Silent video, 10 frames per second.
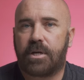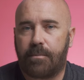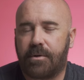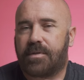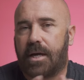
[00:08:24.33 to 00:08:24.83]

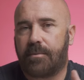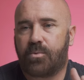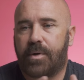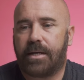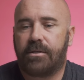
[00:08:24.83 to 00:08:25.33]
couple of
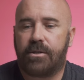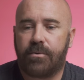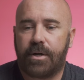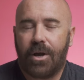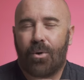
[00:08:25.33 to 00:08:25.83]
times we had to
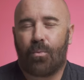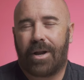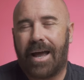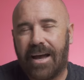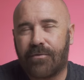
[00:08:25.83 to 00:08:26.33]
do it.
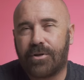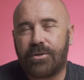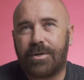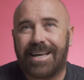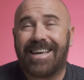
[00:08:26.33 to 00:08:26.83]
Would I ever
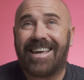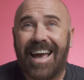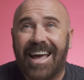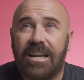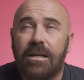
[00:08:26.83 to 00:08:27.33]
do it
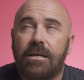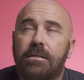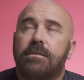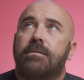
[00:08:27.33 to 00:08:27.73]
again?